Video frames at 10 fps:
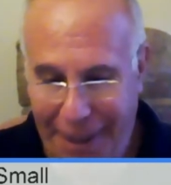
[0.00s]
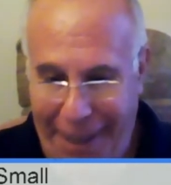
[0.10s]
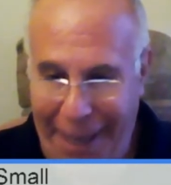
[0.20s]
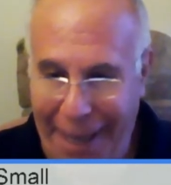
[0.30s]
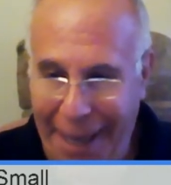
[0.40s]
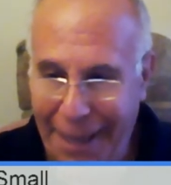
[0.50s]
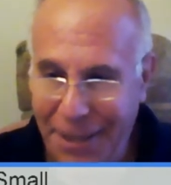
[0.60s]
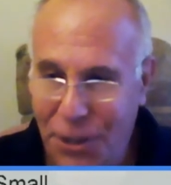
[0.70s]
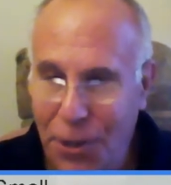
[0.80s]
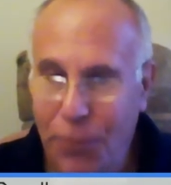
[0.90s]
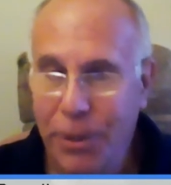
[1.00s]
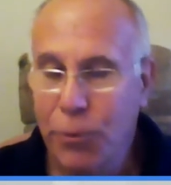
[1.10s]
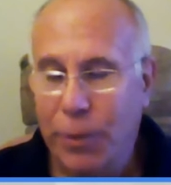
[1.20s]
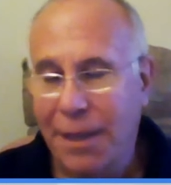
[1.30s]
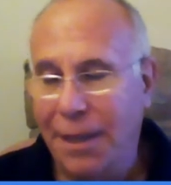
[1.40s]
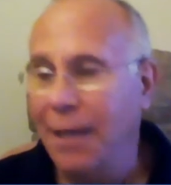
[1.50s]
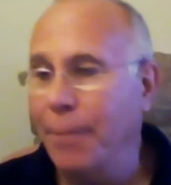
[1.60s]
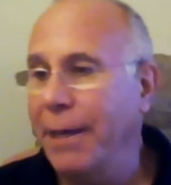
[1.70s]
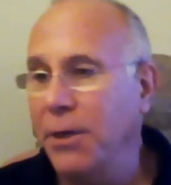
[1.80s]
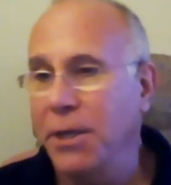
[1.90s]
And, you know, when you really think
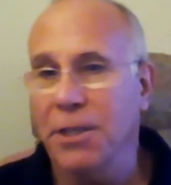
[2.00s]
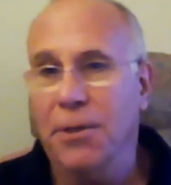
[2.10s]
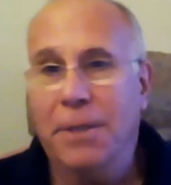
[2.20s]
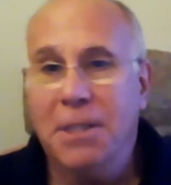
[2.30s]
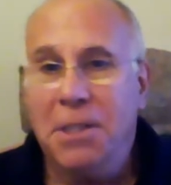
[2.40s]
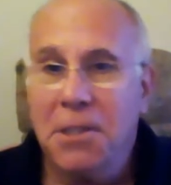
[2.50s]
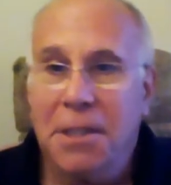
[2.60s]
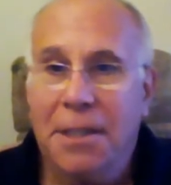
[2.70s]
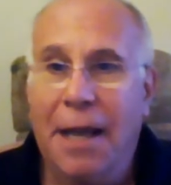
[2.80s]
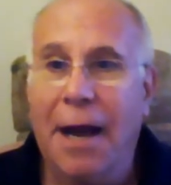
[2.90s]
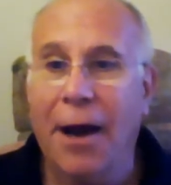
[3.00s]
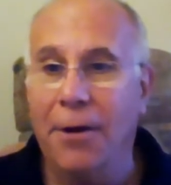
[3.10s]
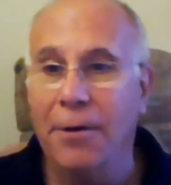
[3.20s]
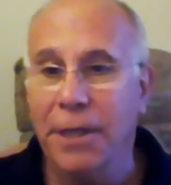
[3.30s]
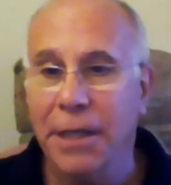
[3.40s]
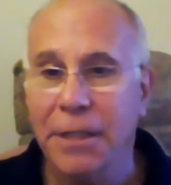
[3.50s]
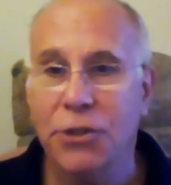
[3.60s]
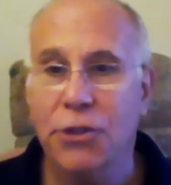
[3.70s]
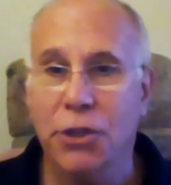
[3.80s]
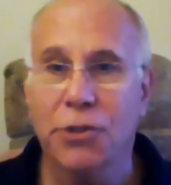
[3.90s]
about it, you know, this isn't hard. It's
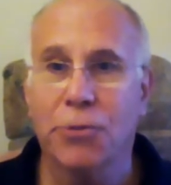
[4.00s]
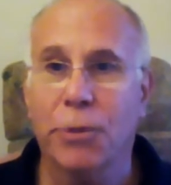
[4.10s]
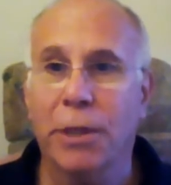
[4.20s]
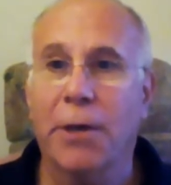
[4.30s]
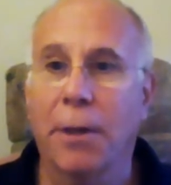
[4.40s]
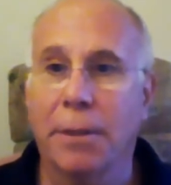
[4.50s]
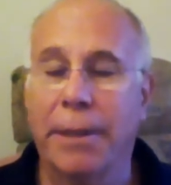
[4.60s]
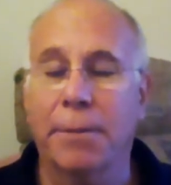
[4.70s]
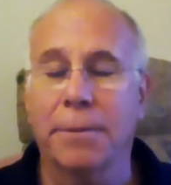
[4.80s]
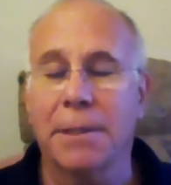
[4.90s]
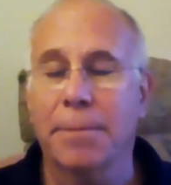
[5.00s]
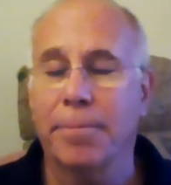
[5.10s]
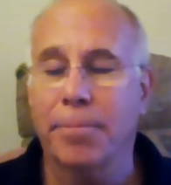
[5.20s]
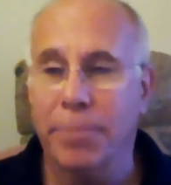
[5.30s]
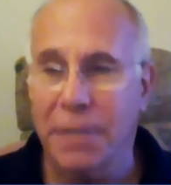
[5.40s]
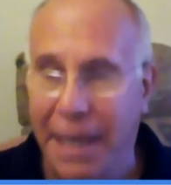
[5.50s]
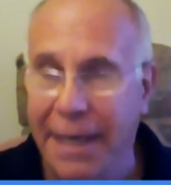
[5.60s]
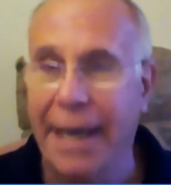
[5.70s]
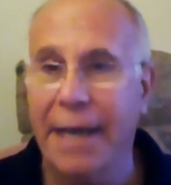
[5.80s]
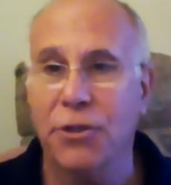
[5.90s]
just really all about
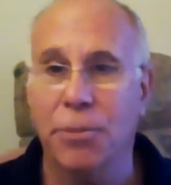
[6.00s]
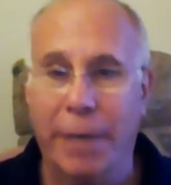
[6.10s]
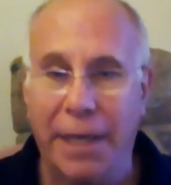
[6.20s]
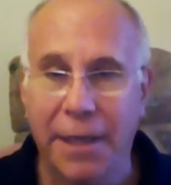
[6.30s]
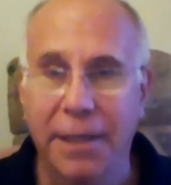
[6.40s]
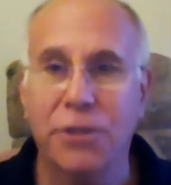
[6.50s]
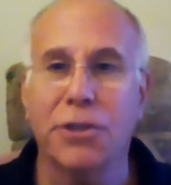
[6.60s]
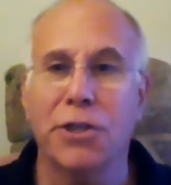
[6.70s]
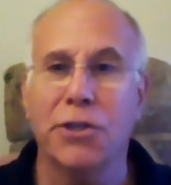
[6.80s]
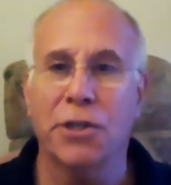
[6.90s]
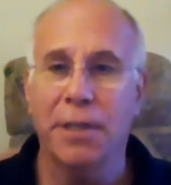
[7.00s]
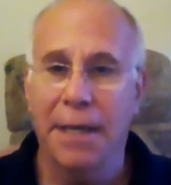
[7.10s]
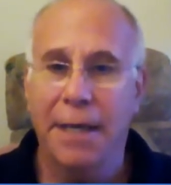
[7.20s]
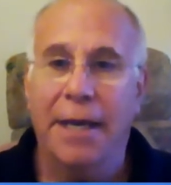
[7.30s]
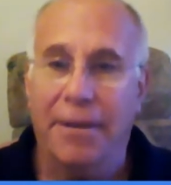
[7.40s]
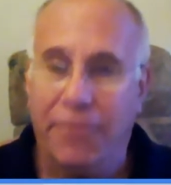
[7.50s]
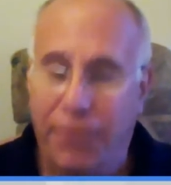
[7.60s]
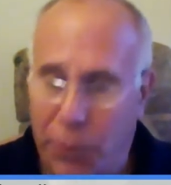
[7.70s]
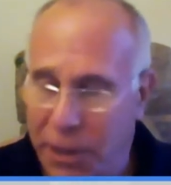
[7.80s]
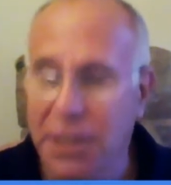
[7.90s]
taking action, making a decision, and
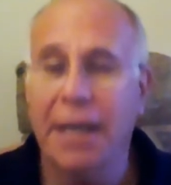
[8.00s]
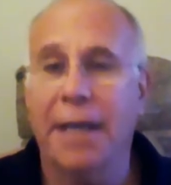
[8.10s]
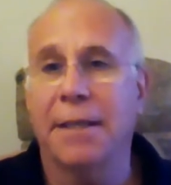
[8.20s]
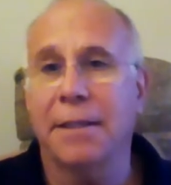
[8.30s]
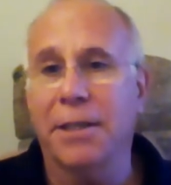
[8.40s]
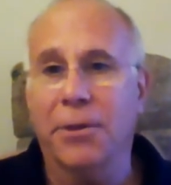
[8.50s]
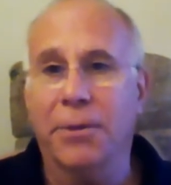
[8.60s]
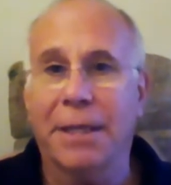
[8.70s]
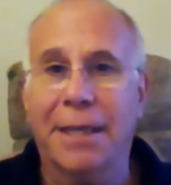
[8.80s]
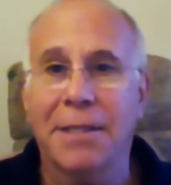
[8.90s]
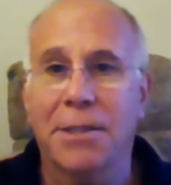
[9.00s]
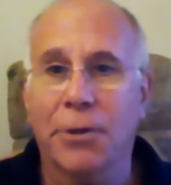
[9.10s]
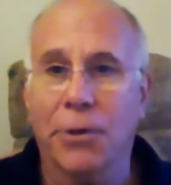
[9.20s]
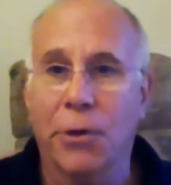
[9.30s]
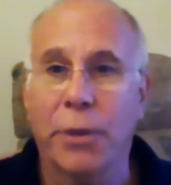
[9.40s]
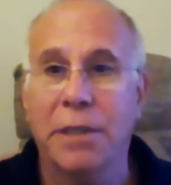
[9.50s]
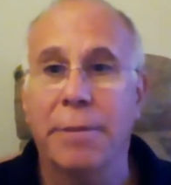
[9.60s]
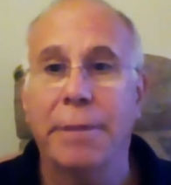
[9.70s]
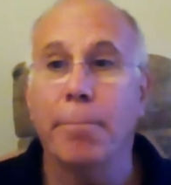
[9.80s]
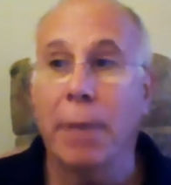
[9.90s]
focusing on, you know, the things that are going to
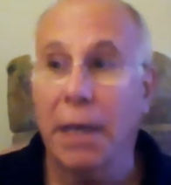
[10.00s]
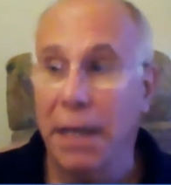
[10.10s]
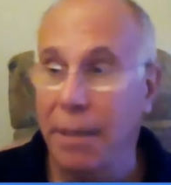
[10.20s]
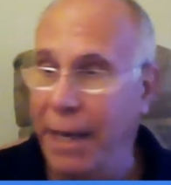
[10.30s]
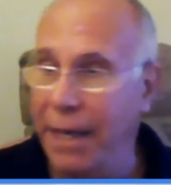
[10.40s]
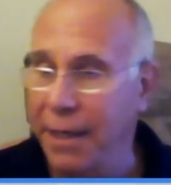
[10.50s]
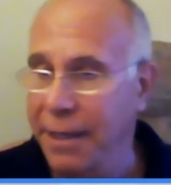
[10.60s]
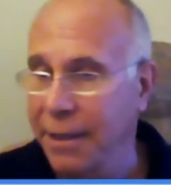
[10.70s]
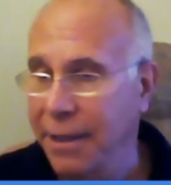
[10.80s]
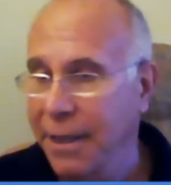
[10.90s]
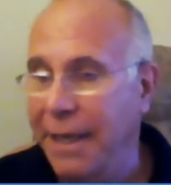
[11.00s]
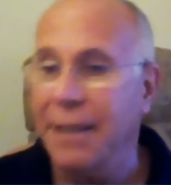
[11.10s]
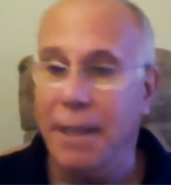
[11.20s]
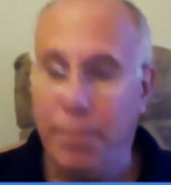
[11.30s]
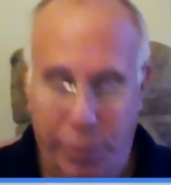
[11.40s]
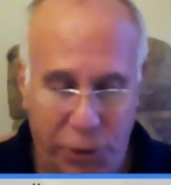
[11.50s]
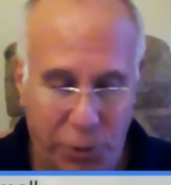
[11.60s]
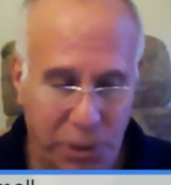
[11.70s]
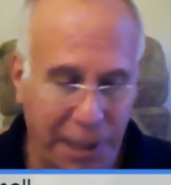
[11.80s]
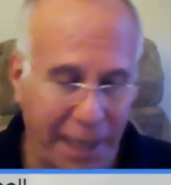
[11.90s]
be money-making,
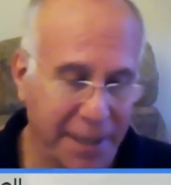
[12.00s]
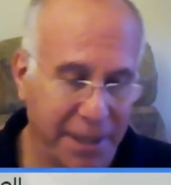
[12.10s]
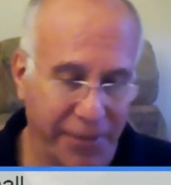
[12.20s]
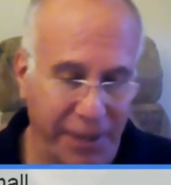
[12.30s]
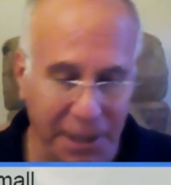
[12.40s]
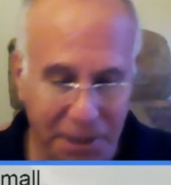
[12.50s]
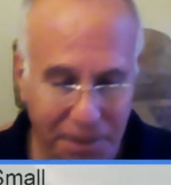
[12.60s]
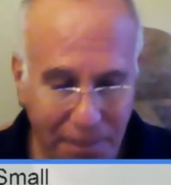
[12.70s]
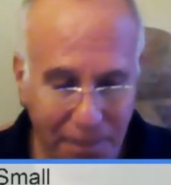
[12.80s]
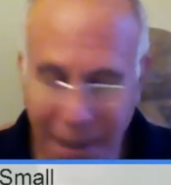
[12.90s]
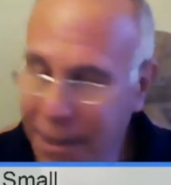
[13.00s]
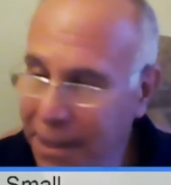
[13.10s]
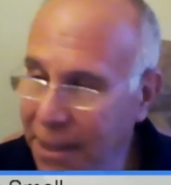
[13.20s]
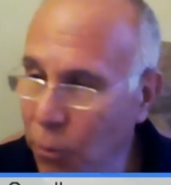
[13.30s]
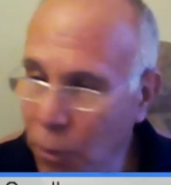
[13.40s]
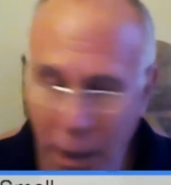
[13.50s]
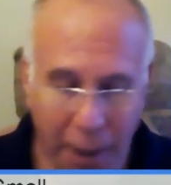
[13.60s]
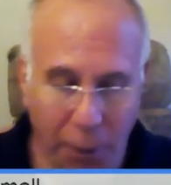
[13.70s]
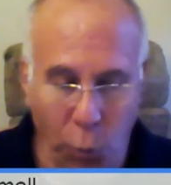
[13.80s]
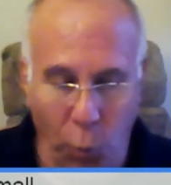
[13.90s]
income-producing activities. You know,
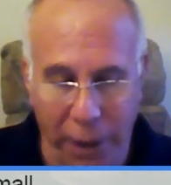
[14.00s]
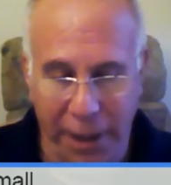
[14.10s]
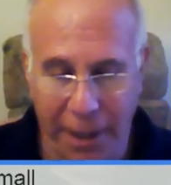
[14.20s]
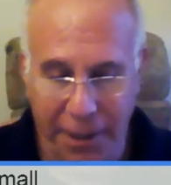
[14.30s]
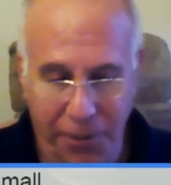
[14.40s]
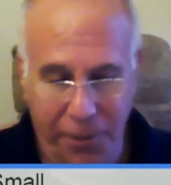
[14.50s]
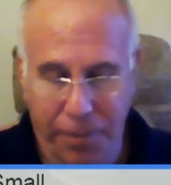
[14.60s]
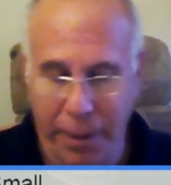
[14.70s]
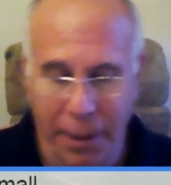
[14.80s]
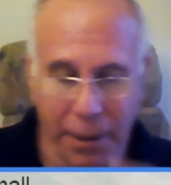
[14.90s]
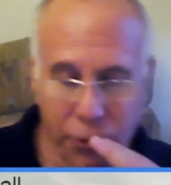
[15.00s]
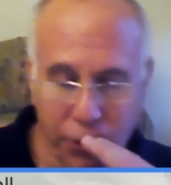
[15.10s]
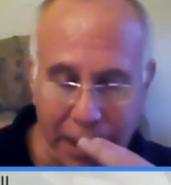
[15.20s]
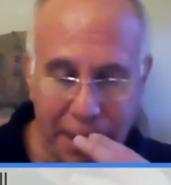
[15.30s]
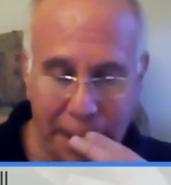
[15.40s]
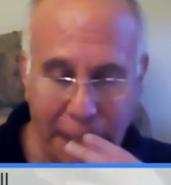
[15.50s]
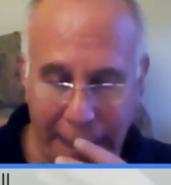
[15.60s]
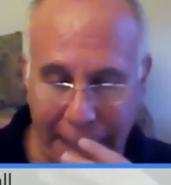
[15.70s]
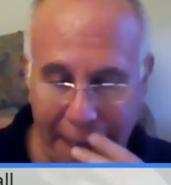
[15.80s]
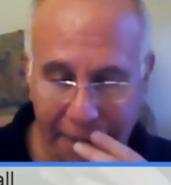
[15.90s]
one of the other trainings that I
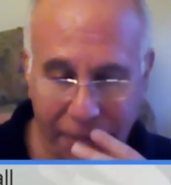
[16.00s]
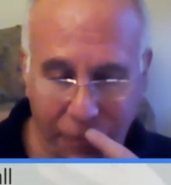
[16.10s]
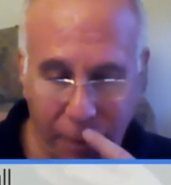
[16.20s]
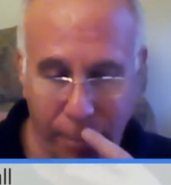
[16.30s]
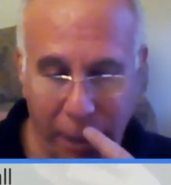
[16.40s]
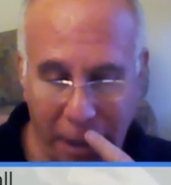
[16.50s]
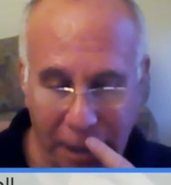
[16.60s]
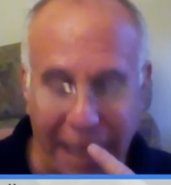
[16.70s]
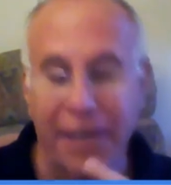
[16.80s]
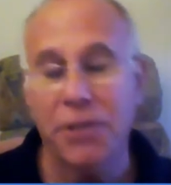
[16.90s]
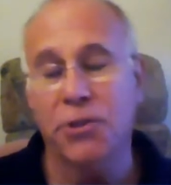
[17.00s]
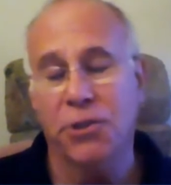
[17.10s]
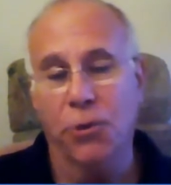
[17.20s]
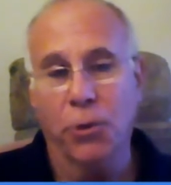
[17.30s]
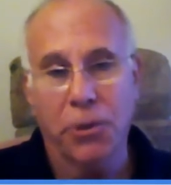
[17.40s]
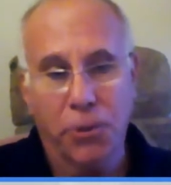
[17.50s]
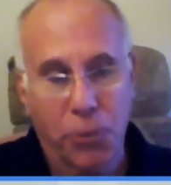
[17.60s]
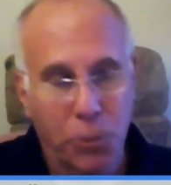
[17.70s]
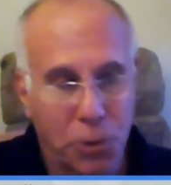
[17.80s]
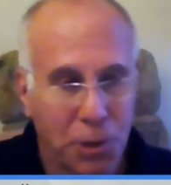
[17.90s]
got from Landon Stewart,
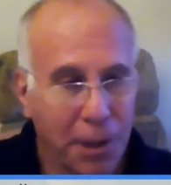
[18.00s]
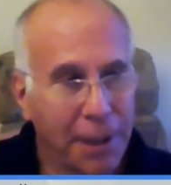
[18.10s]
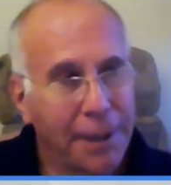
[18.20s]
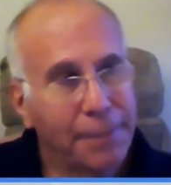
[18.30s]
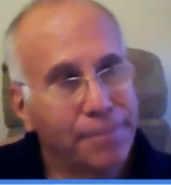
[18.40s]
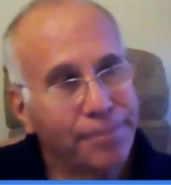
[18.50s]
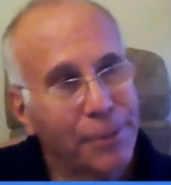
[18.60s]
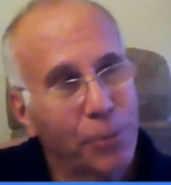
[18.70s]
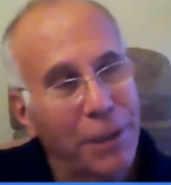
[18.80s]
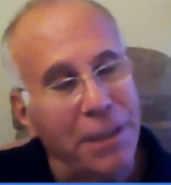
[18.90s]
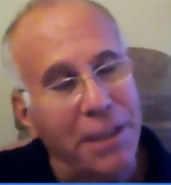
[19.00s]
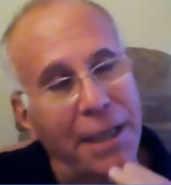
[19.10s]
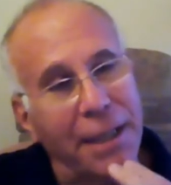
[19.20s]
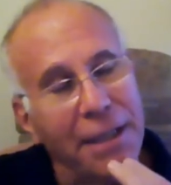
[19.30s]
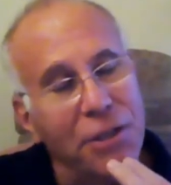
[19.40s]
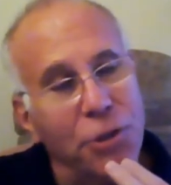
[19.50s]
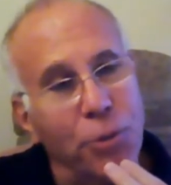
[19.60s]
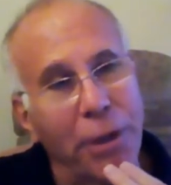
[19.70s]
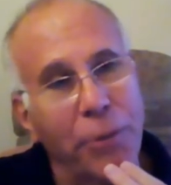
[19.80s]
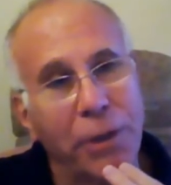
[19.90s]
who's, what is he? I think he's
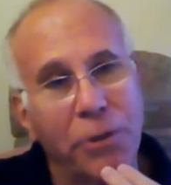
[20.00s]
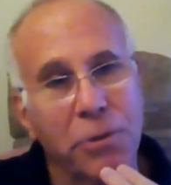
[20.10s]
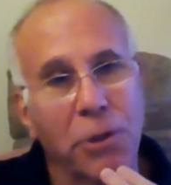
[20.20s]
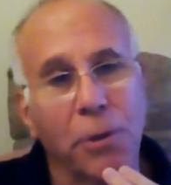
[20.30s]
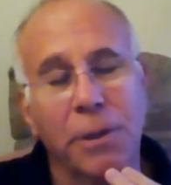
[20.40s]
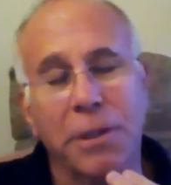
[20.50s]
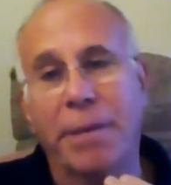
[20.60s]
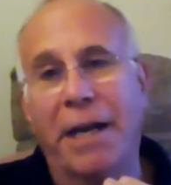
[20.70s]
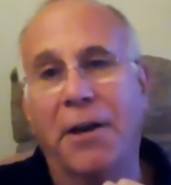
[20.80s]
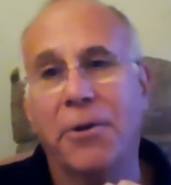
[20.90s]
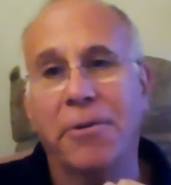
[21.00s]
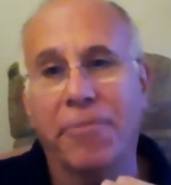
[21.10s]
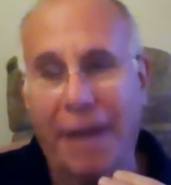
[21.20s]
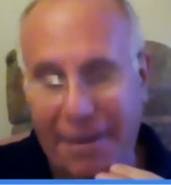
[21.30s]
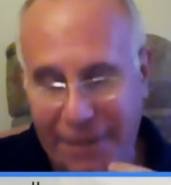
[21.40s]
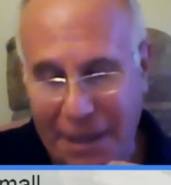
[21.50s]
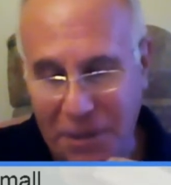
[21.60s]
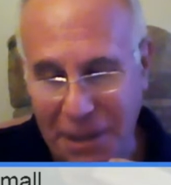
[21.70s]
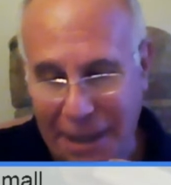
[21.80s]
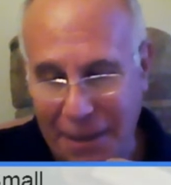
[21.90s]
21 years old. He's made
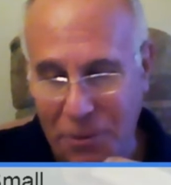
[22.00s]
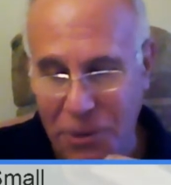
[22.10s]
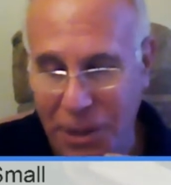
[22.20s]
$105,000 in